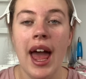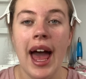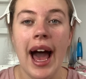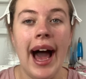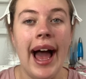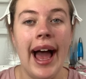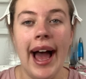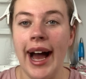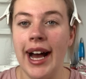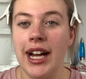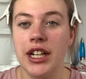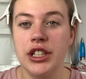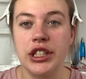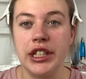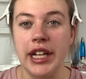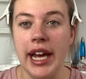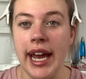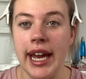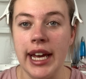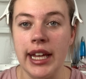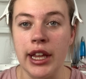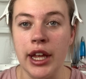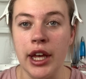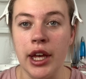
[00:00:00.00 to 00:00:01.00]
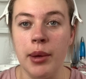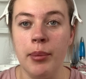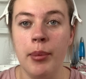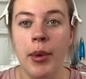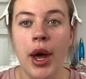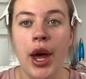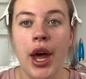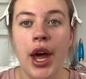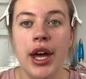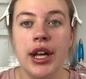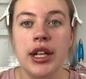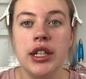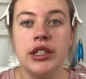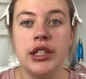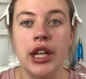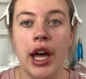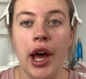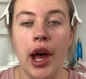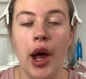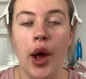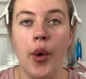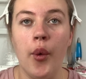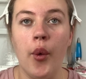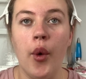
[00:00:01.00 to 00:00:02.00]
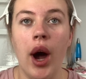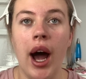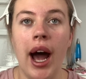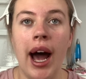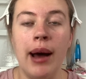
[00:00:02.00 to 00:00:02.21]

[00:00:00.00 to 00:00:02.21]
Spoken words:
I actually hate them. So